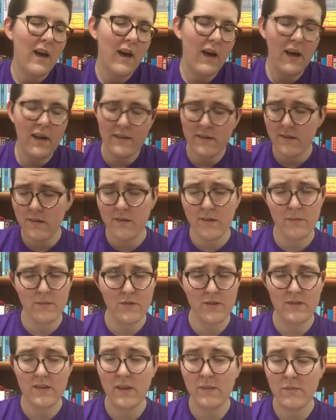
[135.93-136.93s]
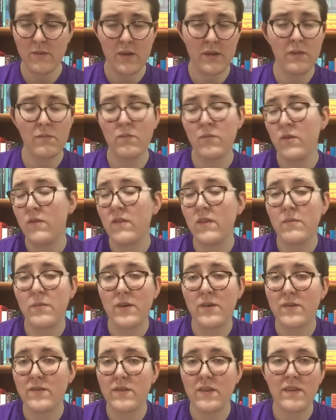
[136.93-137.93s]
I don't know, I'm not a movie
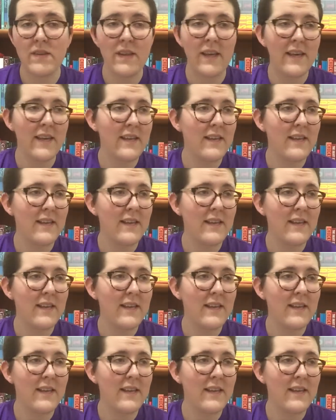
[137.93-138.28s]
person.